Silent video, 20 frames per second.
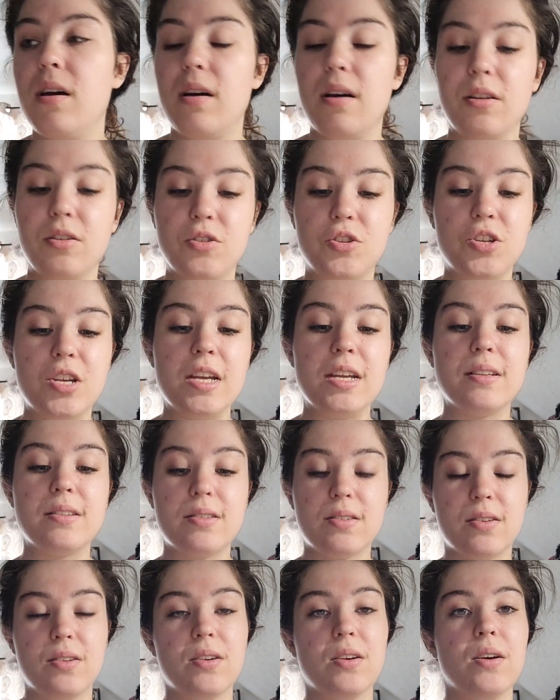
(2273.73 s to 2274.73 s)
a
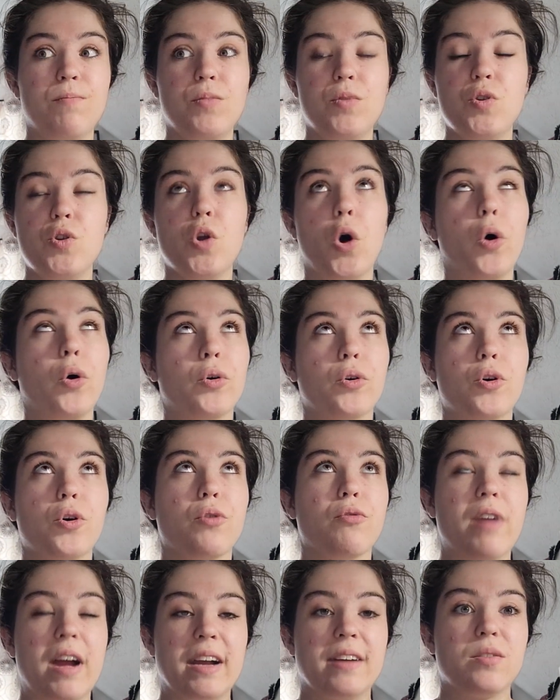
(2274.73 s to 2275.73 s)
cheat, not
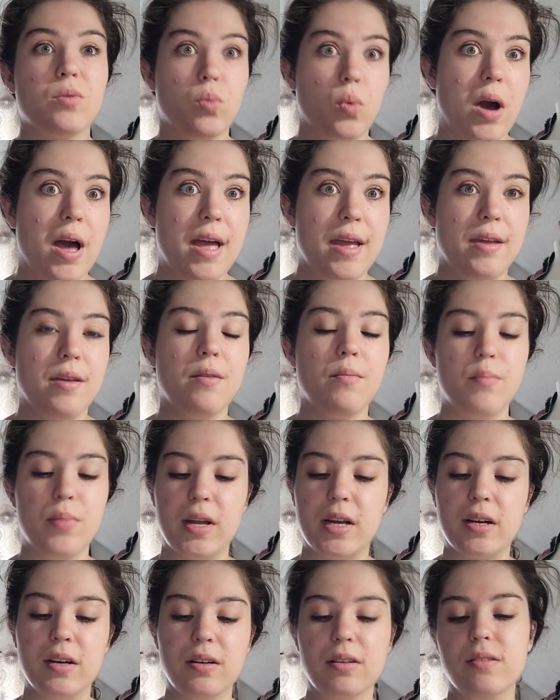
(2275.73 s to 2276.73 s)
correct way,
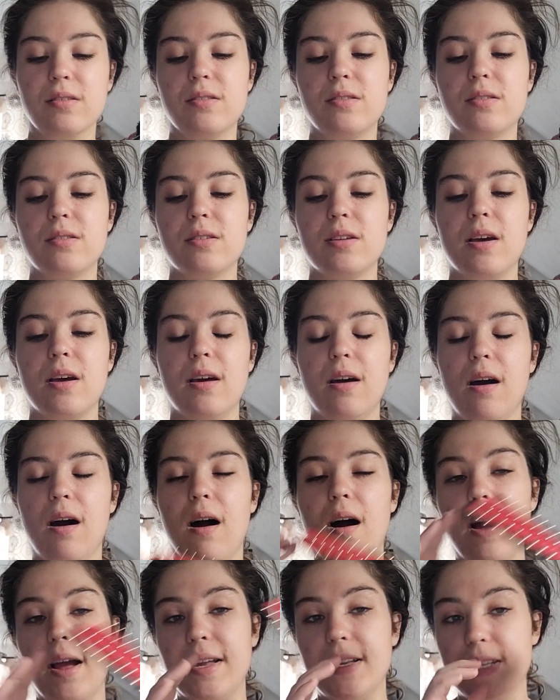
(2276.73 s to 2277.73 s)
because
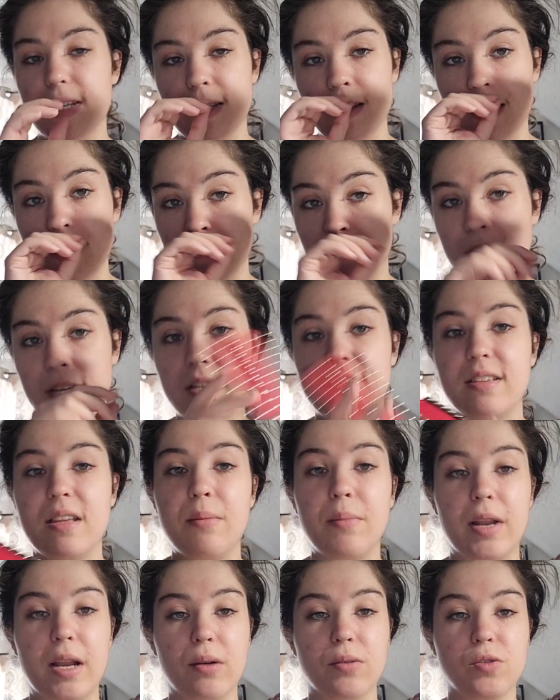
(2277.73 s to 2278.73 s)
I didn't leave any
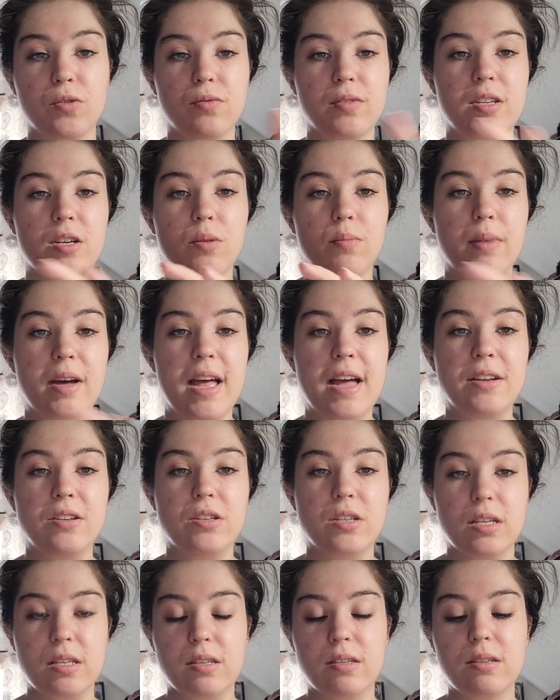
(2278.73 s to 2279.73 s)
seam allowance obviously on my
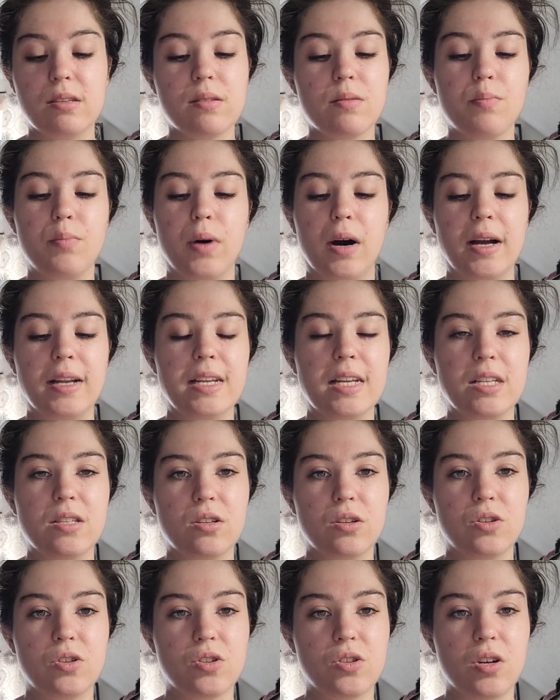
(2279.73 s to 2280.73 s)
edges, but I need to
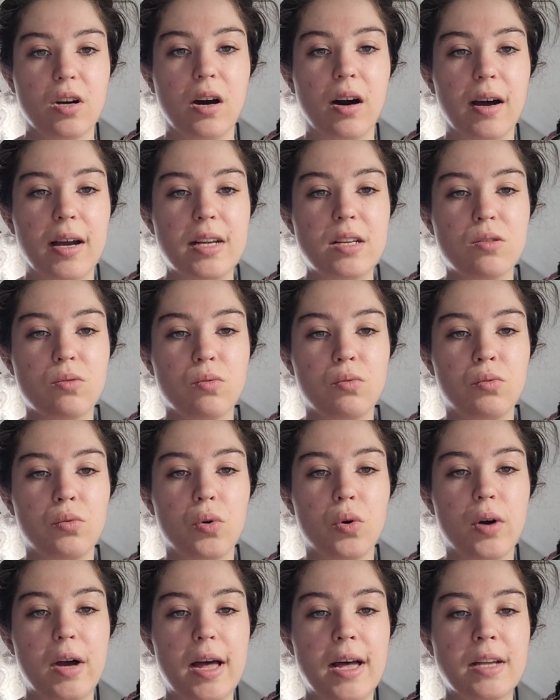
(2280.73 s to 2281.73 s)
just hide the raw
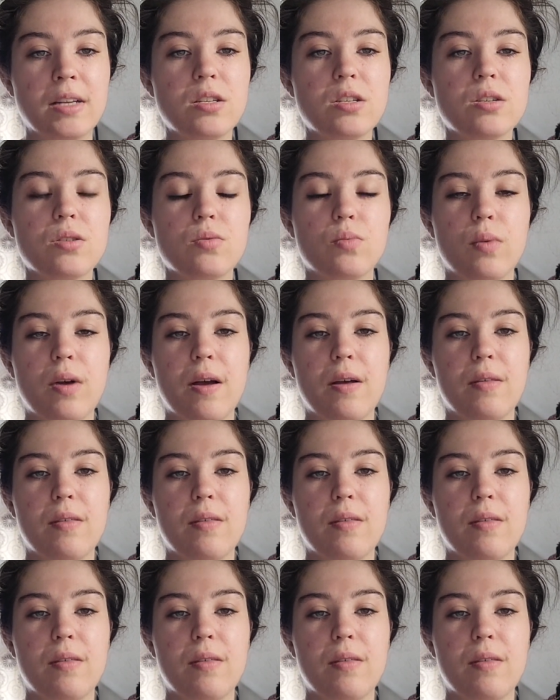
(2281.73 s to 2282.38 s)
edge where